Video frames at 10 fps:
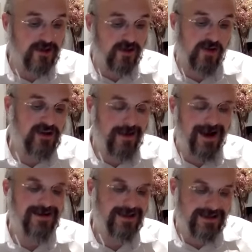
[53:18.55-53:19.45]
kavod
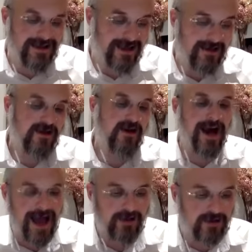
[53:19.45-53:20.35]
abayis hazeh
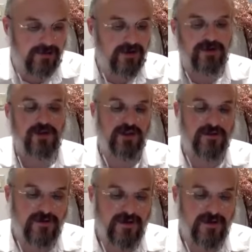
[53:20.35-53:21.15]
ha'achrei